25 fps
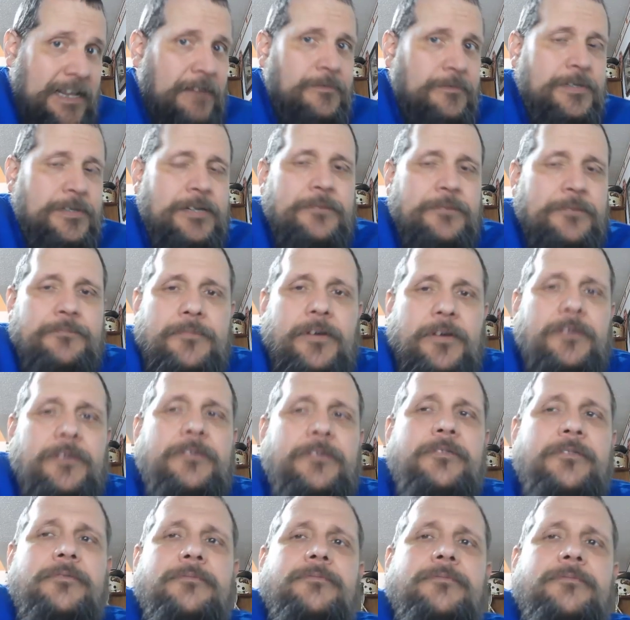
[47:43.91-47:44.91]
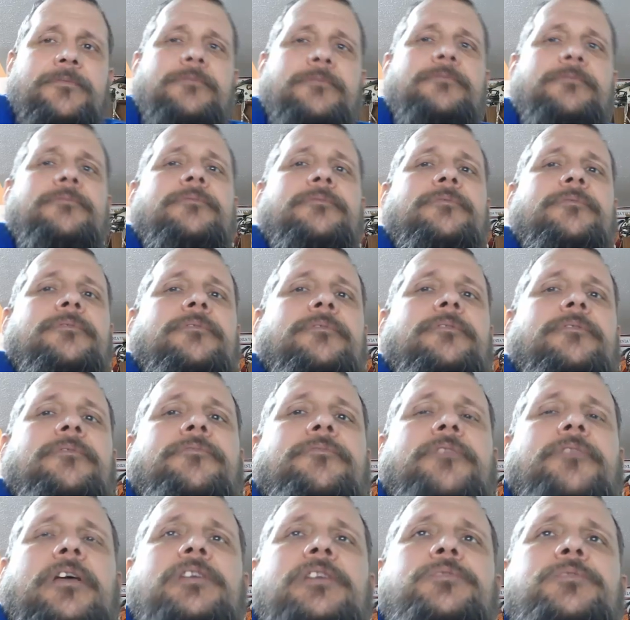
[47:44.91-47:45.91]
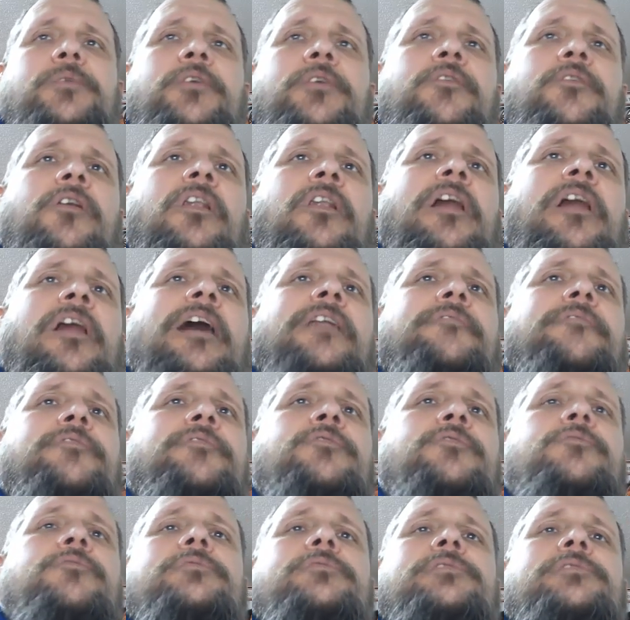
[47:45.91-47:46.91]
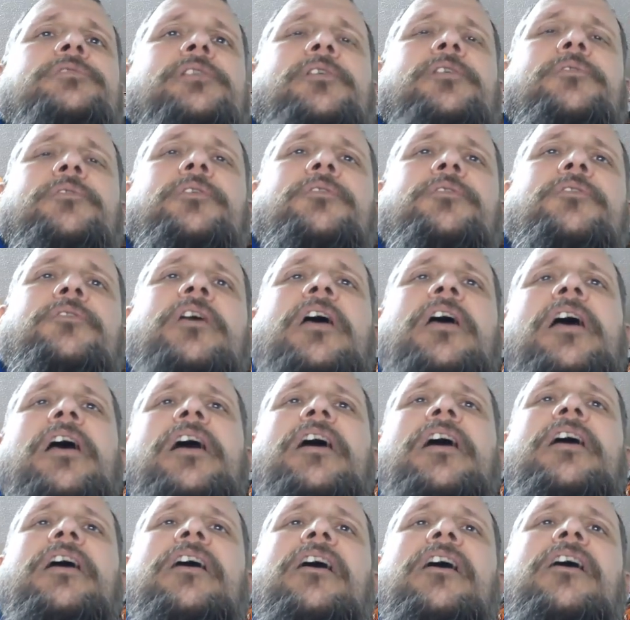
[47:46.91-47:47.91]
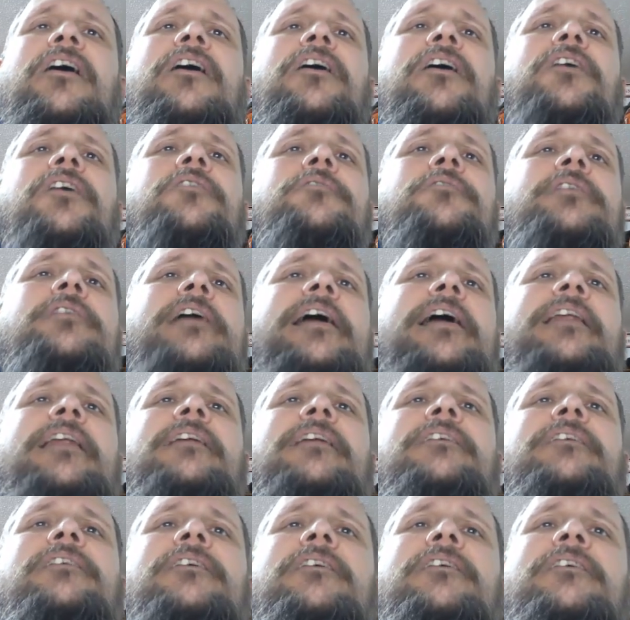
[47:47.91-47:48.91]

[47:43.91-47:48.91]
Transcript: That was a phrase we heard a lot a few years ago here. Created